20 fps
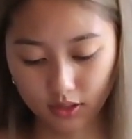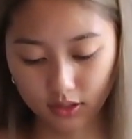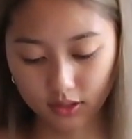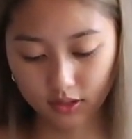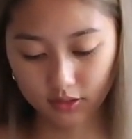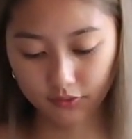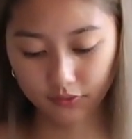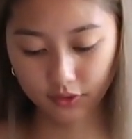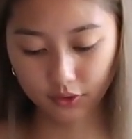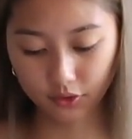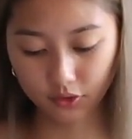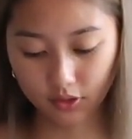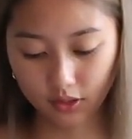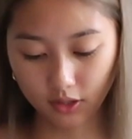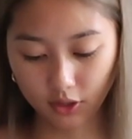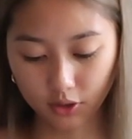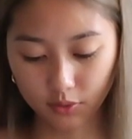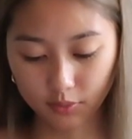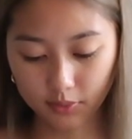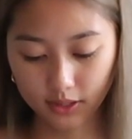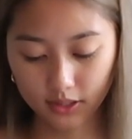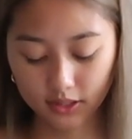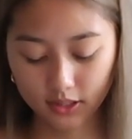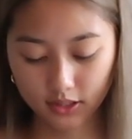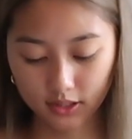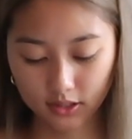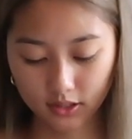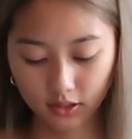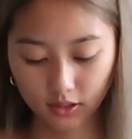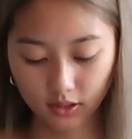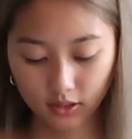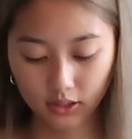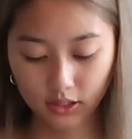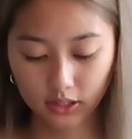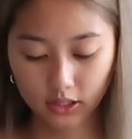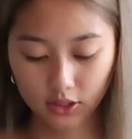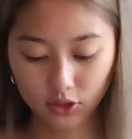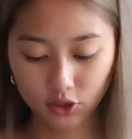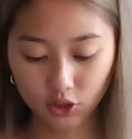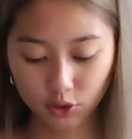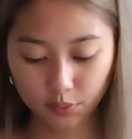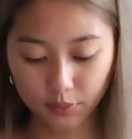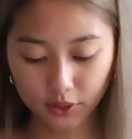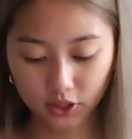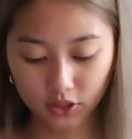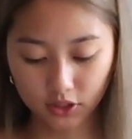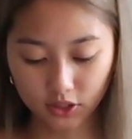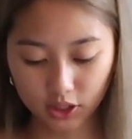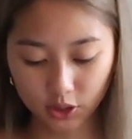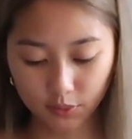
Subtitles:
That feels a little bit suspicious,